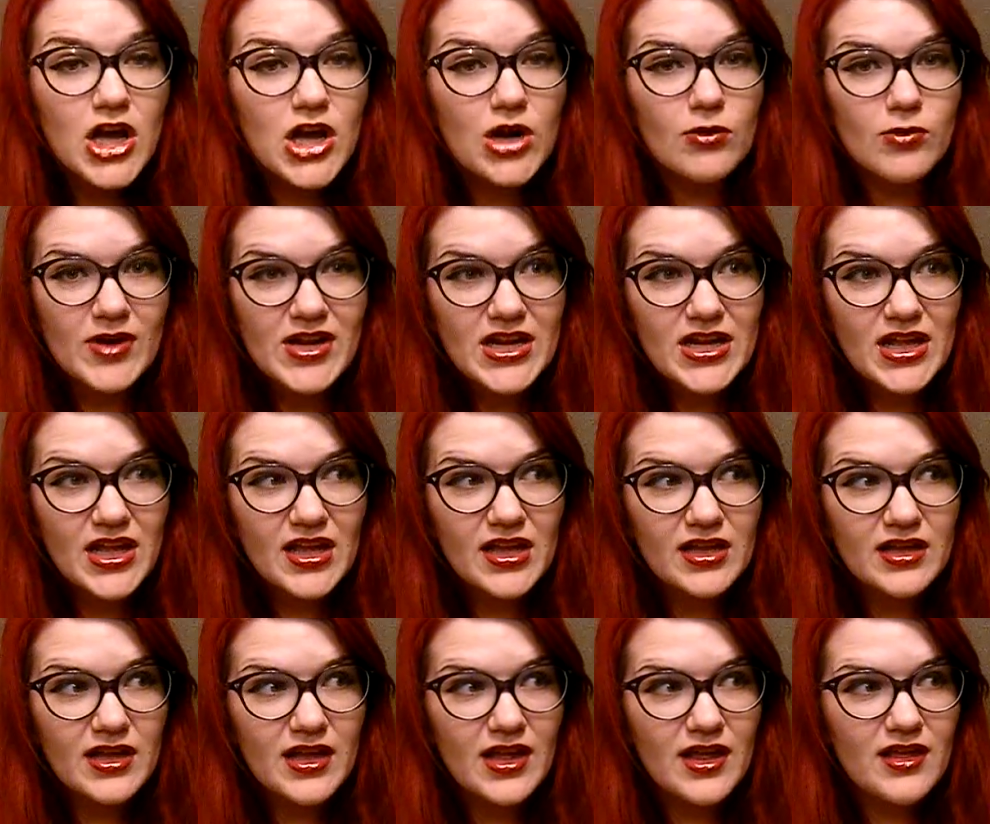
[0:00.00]

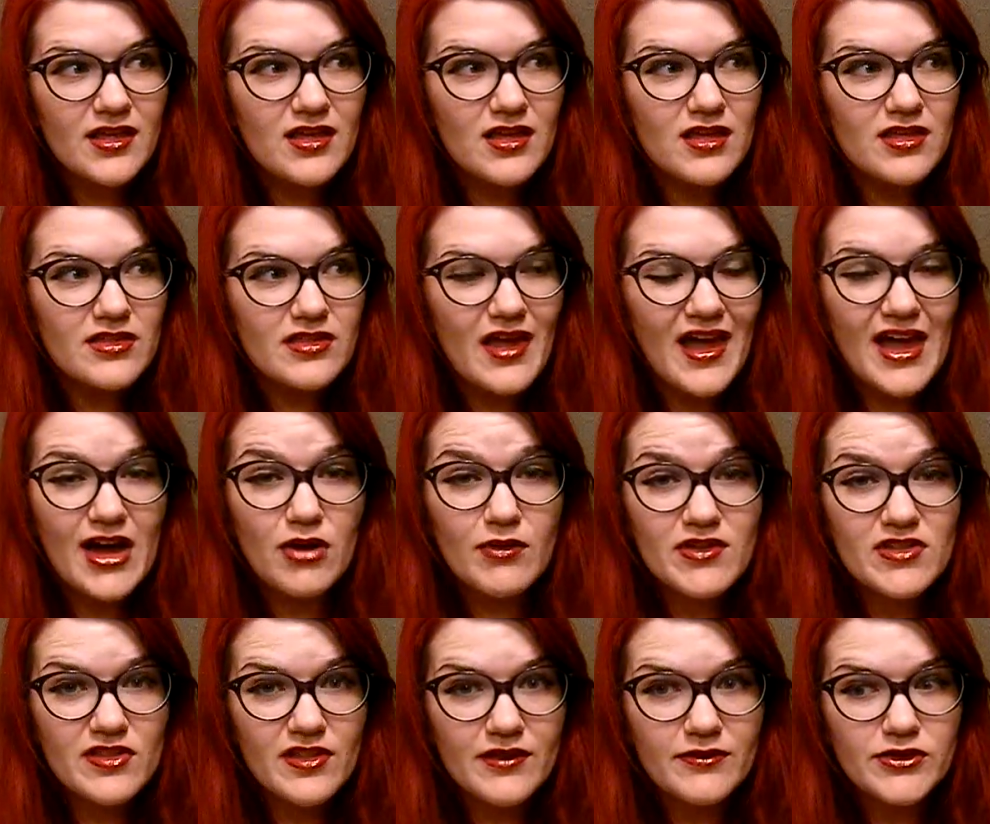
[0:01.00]
reading is I
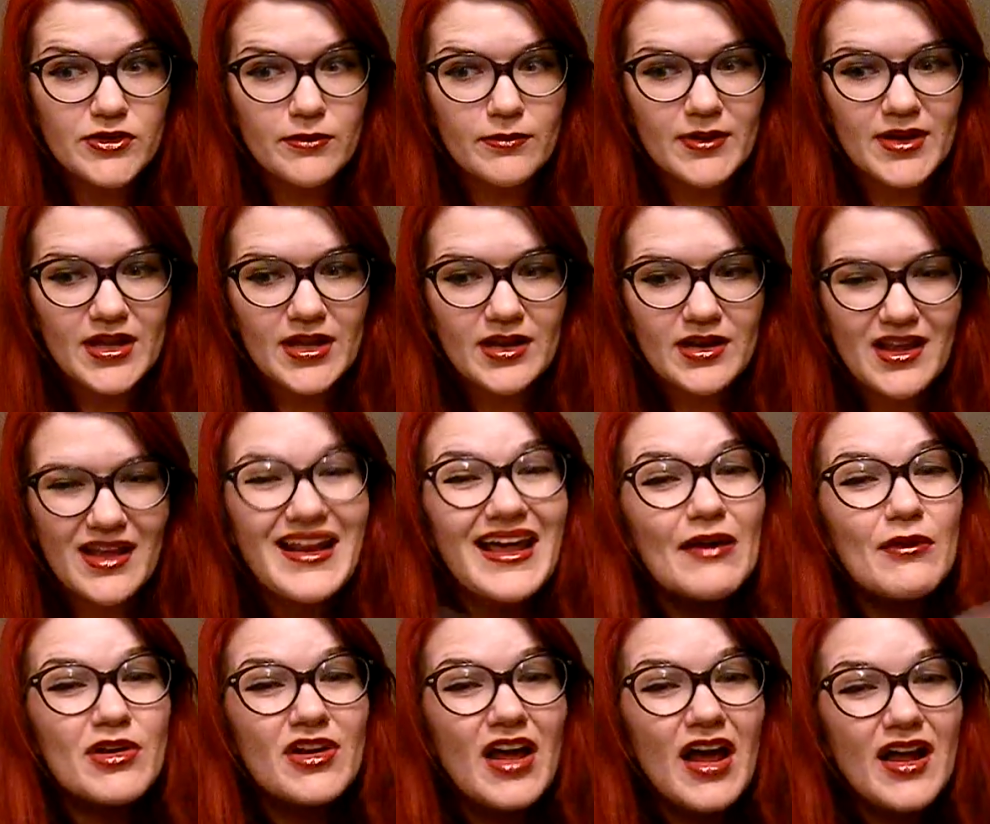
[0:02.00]
always love to read, and I
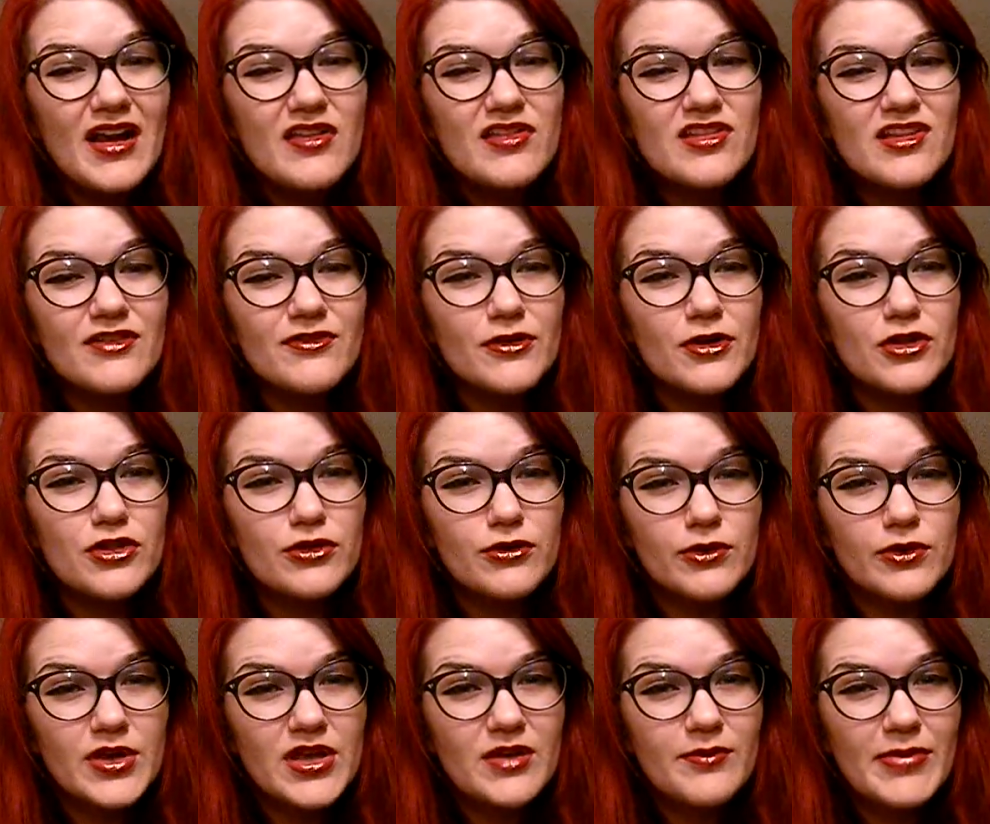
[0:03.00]
would kind of suffer
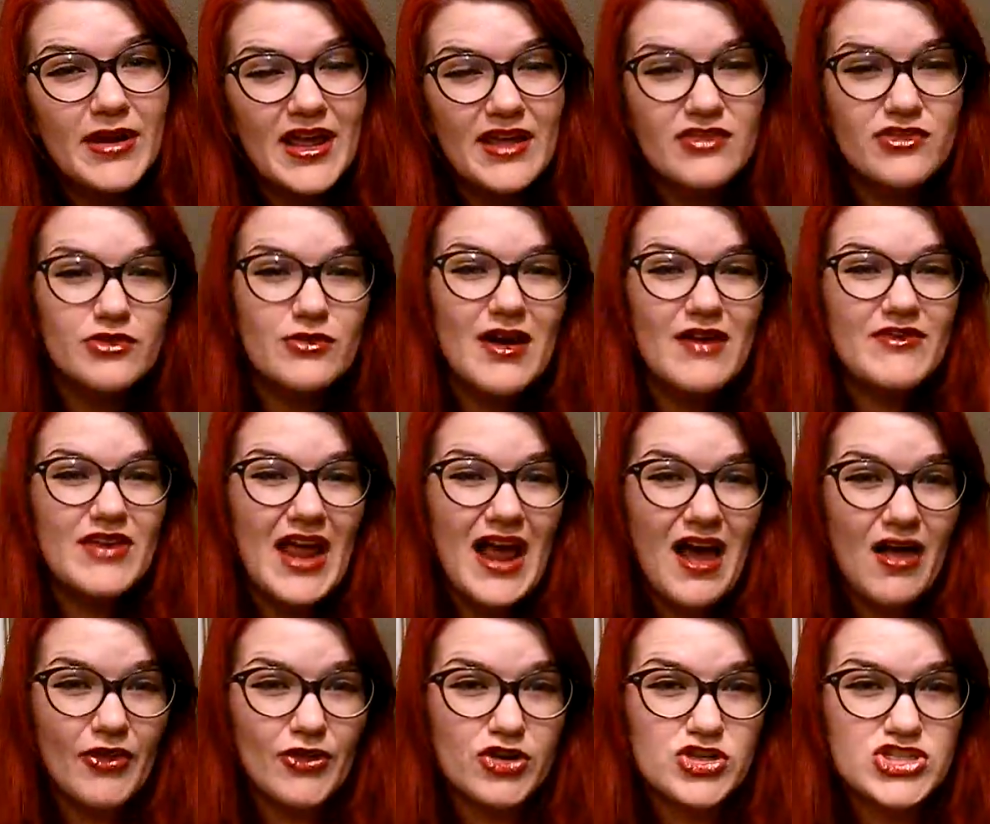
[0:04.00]
through it, but I do have an
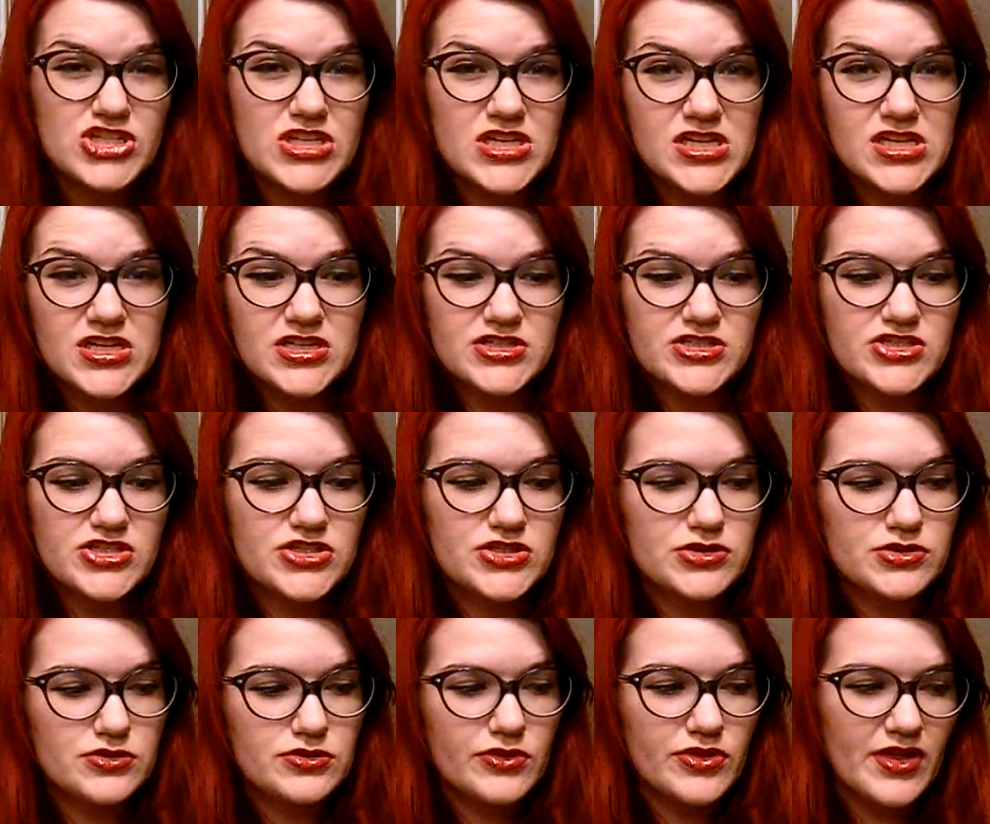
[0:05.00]
allergy
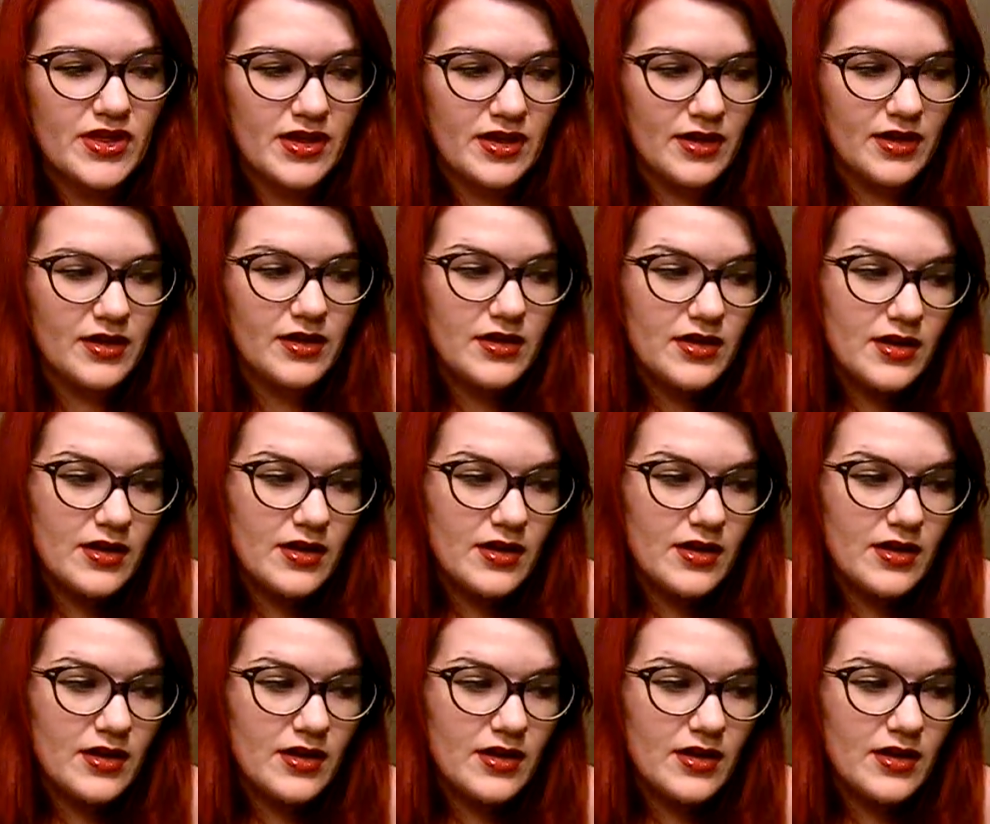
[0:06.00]
to the